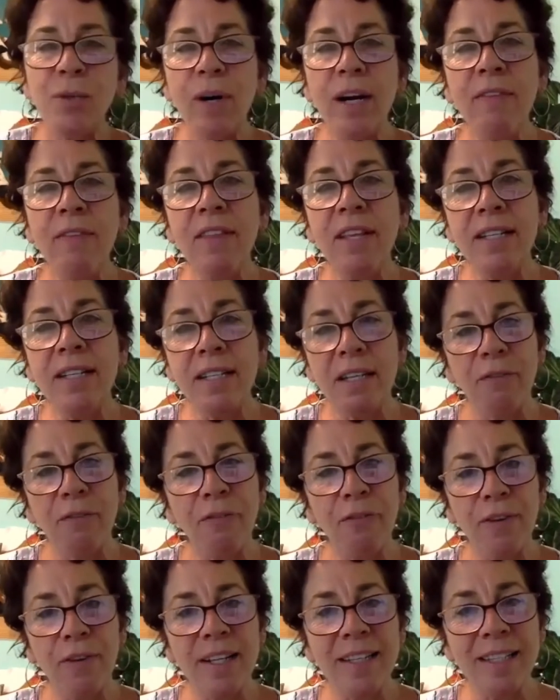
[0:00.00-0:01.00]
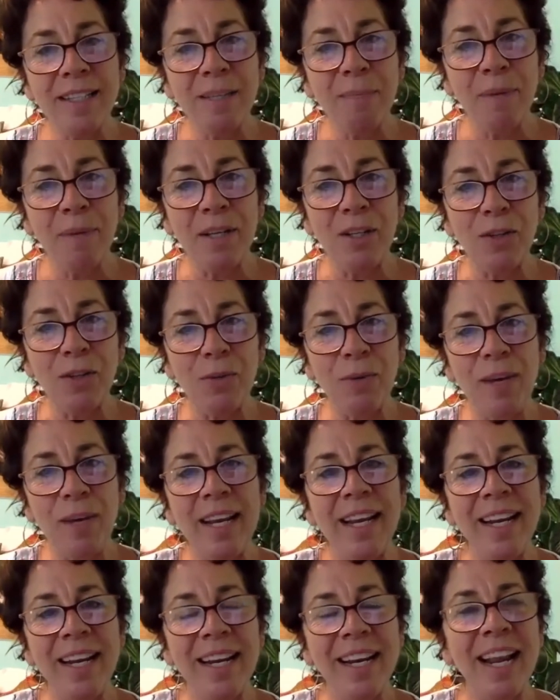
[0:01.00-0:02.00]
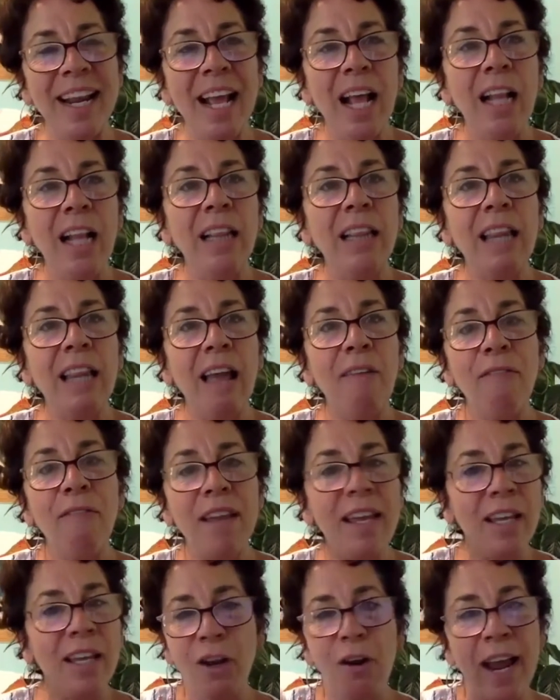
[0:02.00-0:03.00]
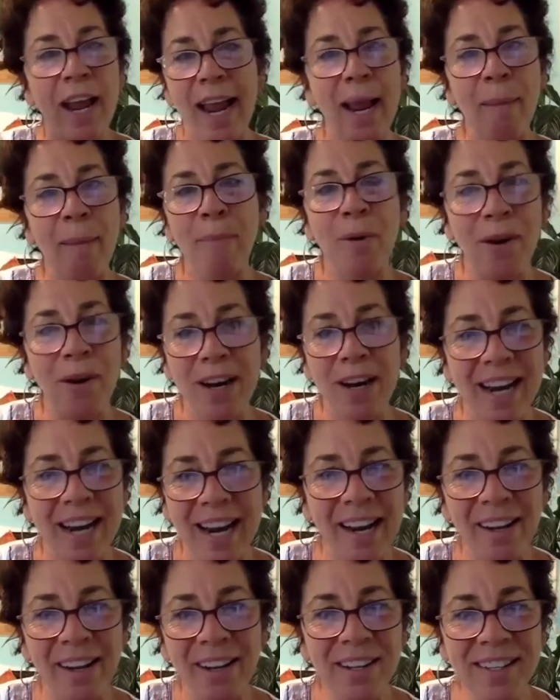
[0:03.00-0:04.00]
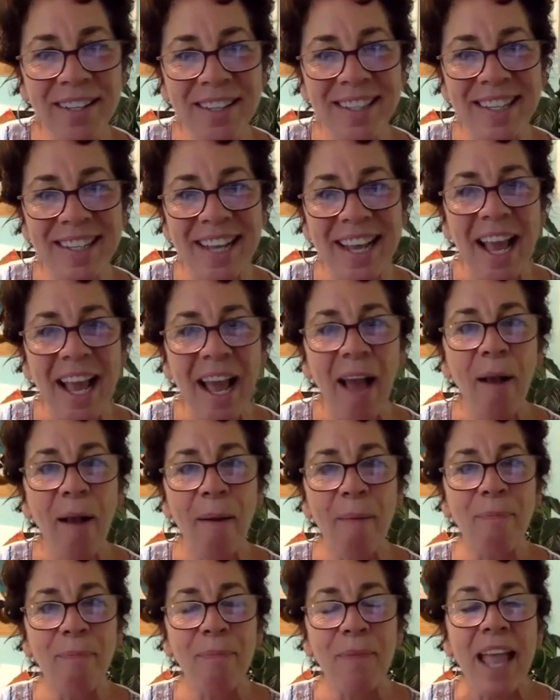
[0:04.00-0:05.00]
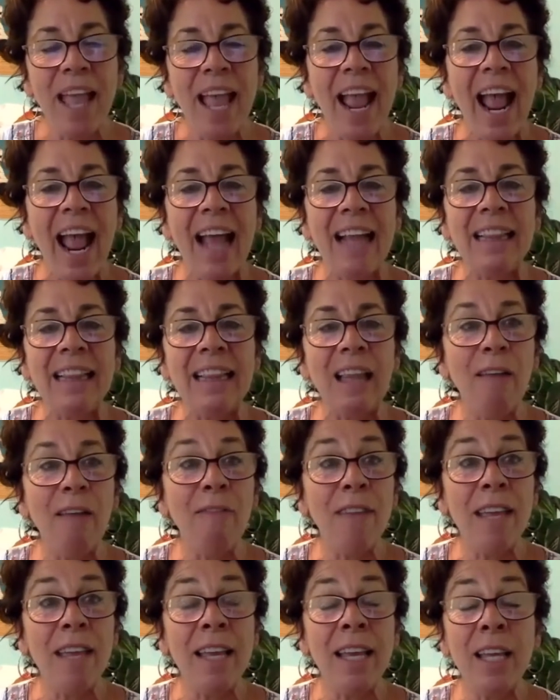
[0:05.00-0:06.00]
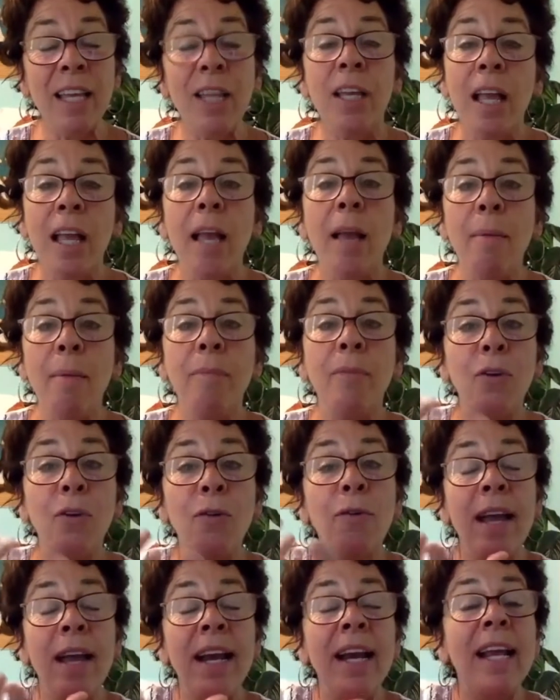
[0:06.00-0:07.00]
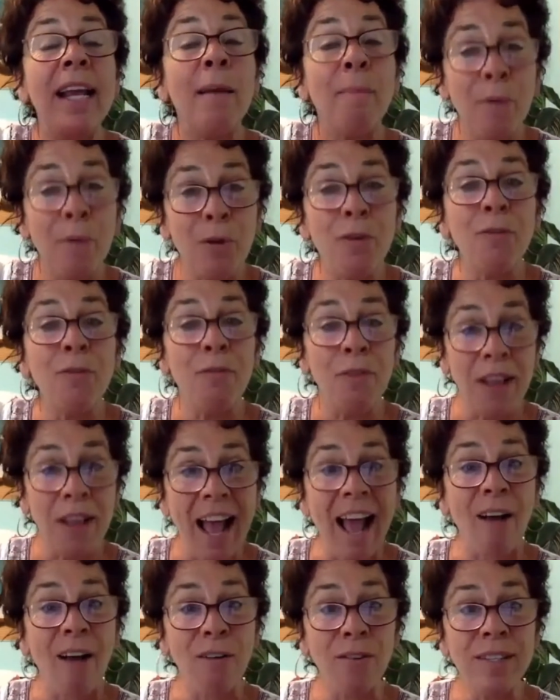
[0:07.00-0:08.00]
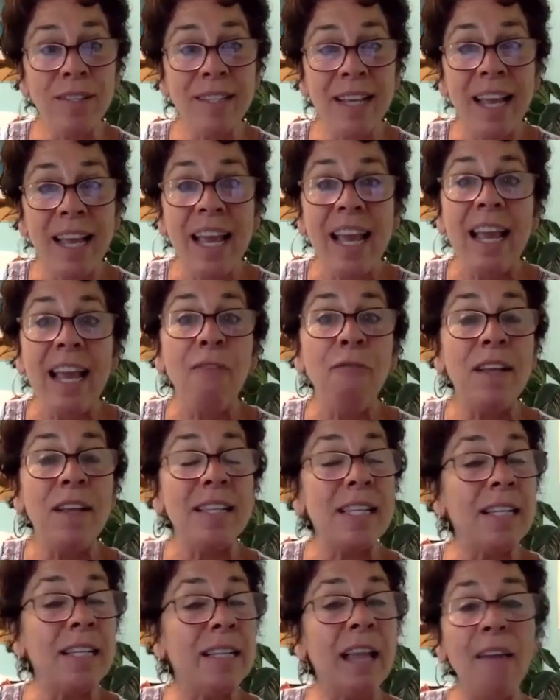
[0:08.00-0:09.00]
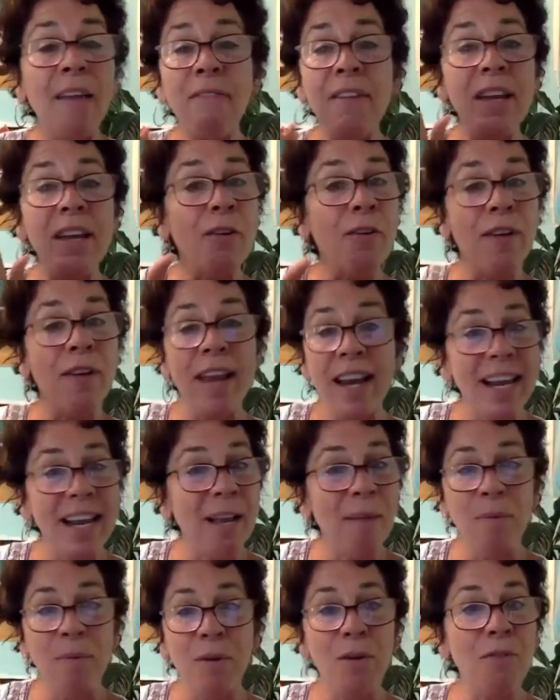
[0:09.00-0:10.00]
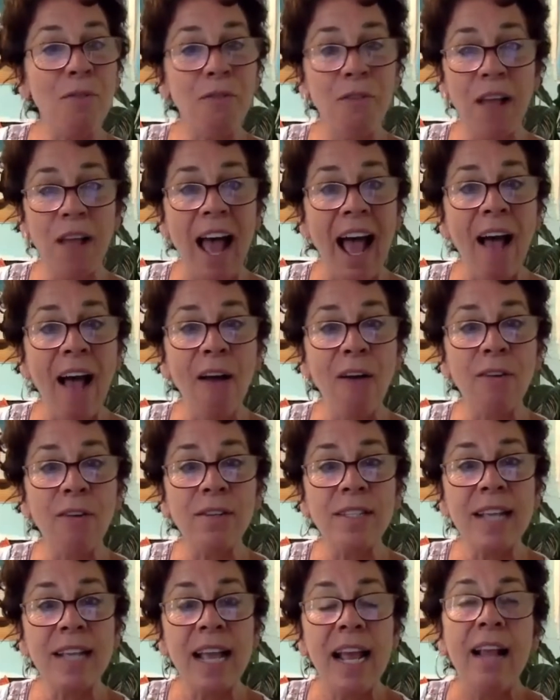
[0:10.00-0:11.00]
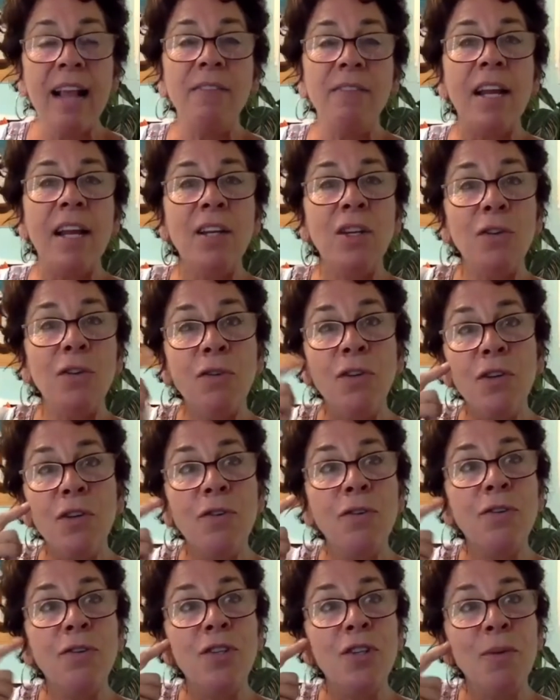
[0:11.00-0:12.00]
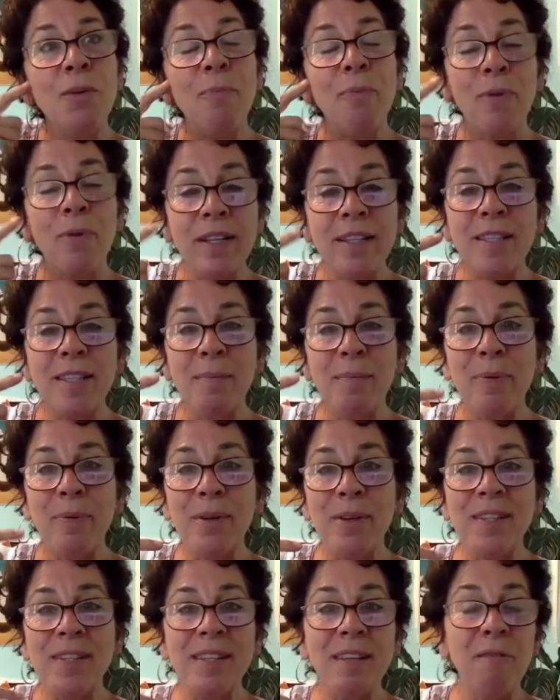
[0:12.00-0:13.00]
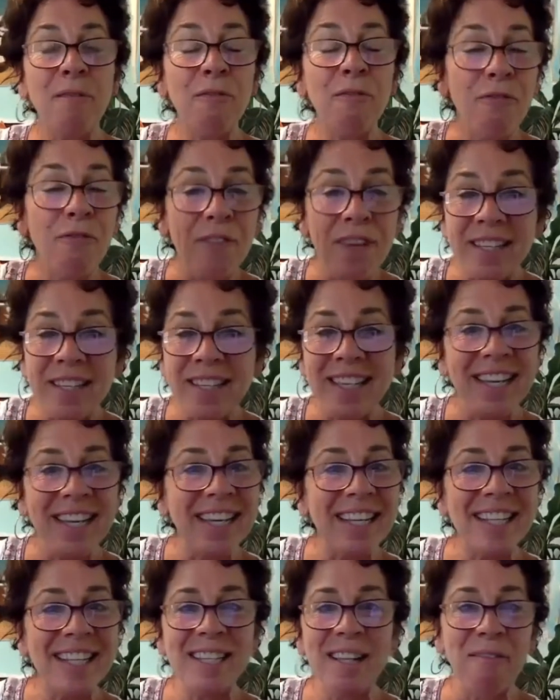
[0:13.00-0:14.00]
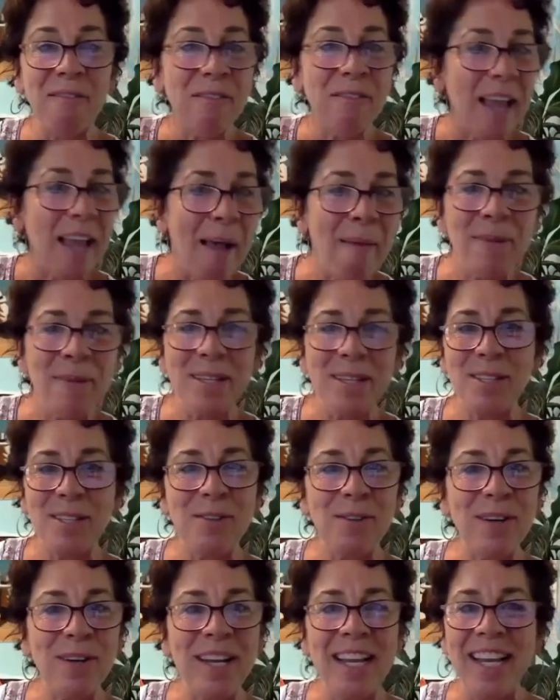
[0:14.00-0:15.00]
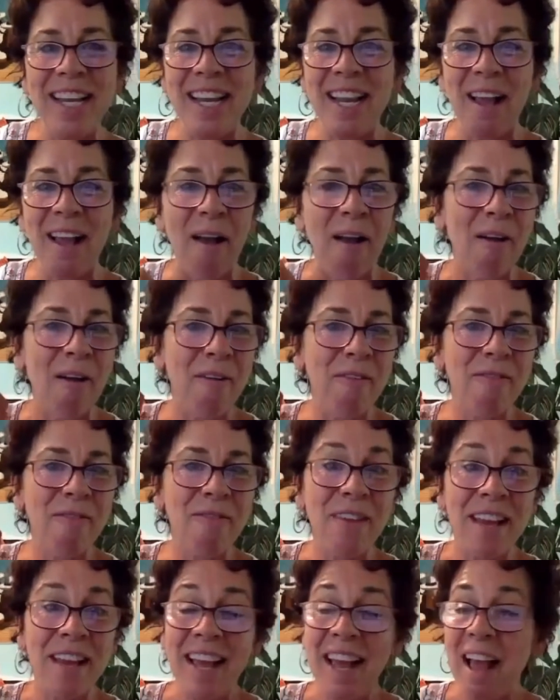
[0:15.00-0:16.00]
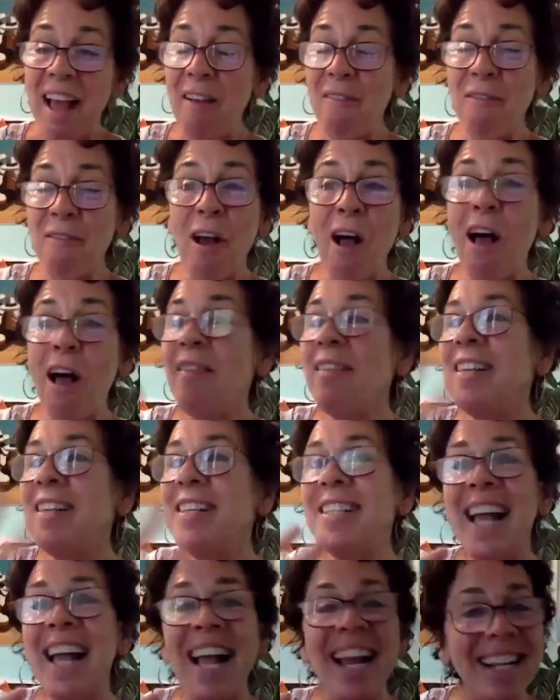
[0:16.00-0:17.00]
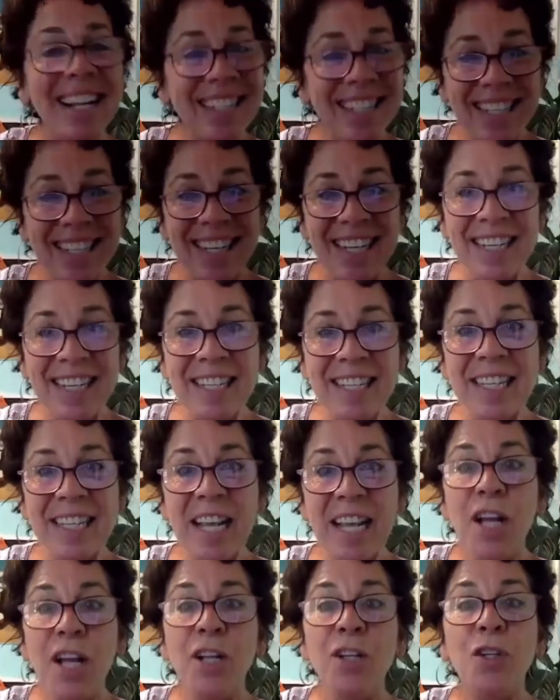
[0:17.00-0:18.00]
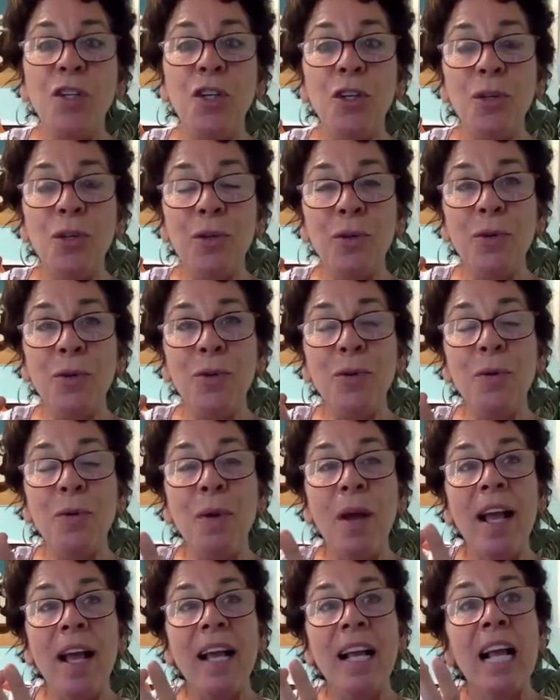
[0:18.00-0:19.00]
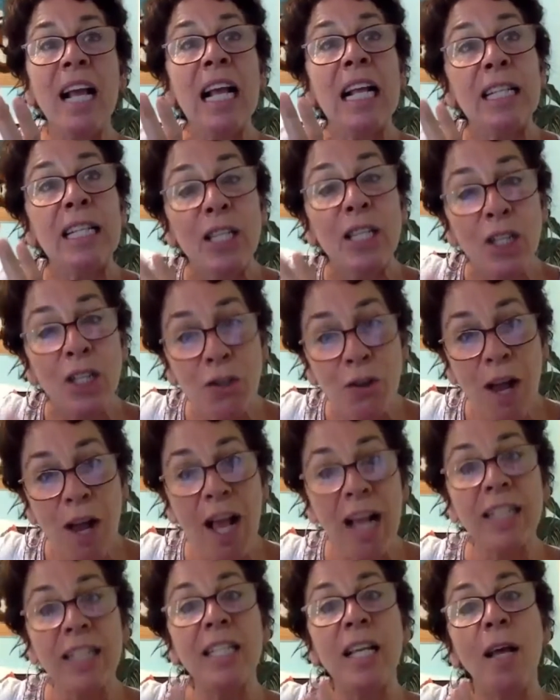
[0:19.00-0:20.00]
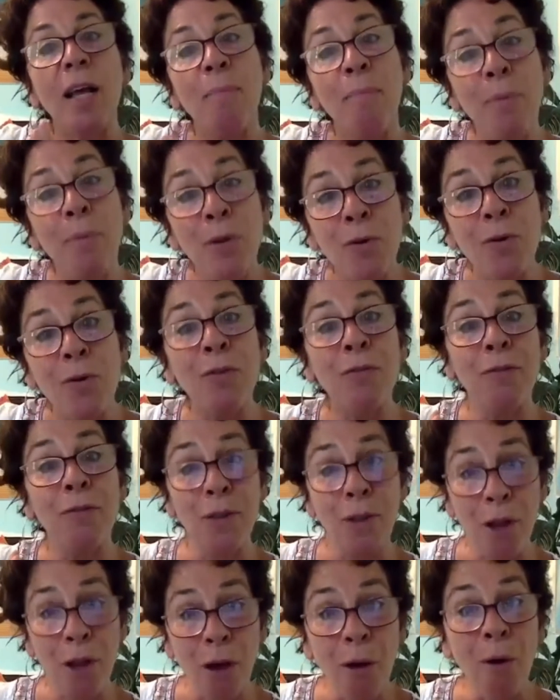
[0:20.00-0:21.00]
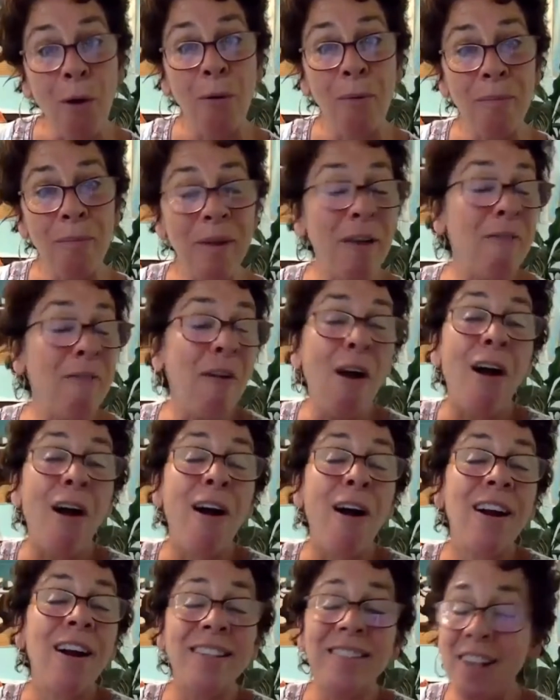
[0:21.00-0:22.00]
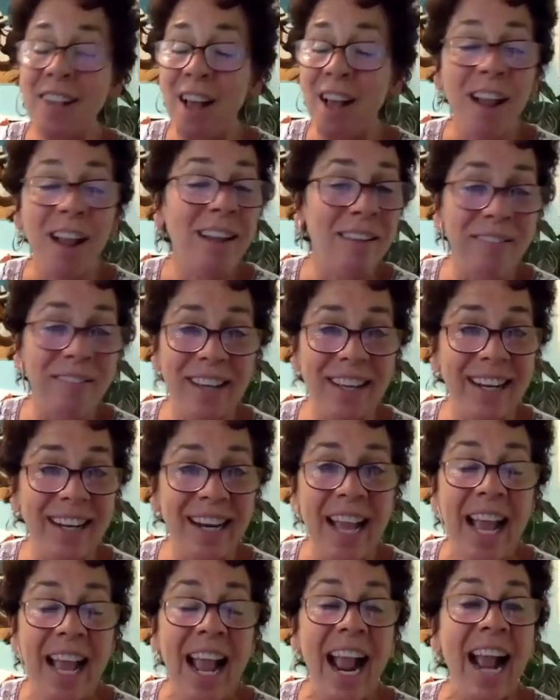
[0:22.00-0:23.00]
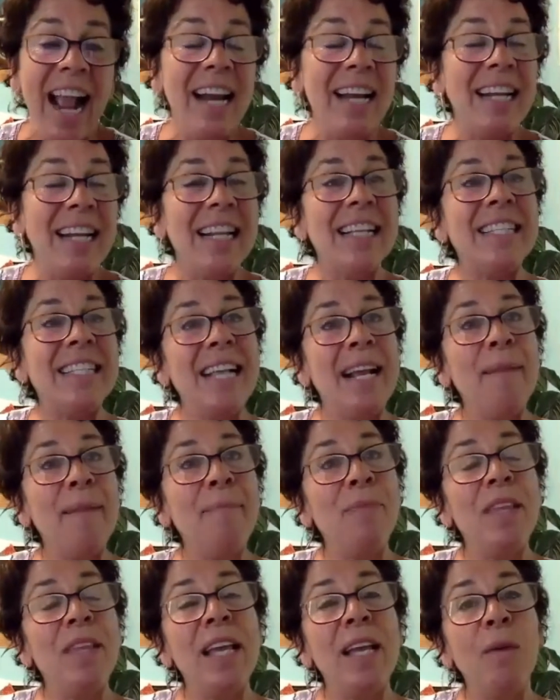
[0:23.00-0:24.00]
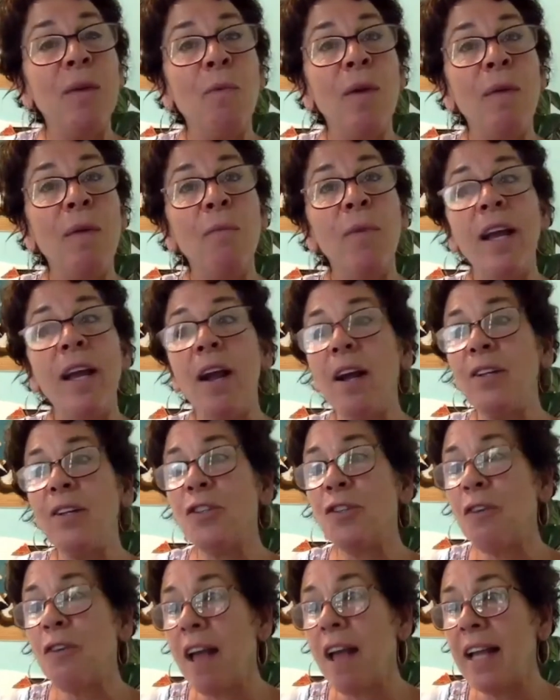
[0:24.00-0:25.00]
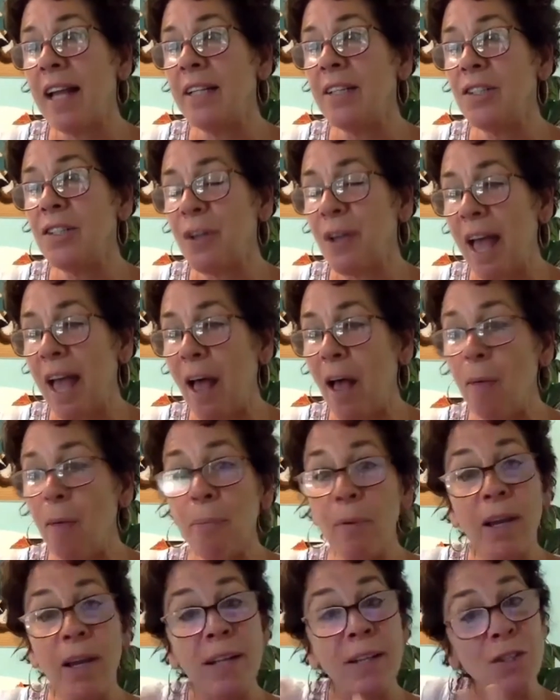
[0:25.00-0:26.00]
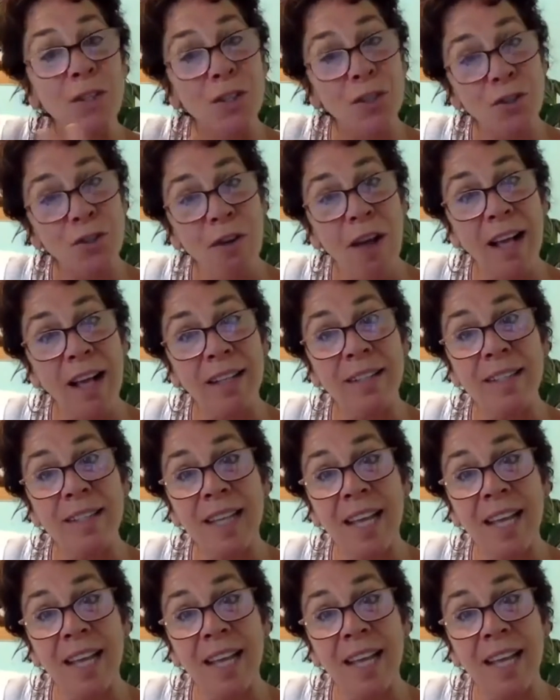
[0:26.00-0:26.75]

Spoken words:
of the difference between loving your hammer and nails and loving creating a beautiful house. If it's loving creating a beautiful house, then you use your principles of physics, of chemistry, of all the sciences to construct a beautiful home, of art, all of it. And the same thing when we are trying to help construct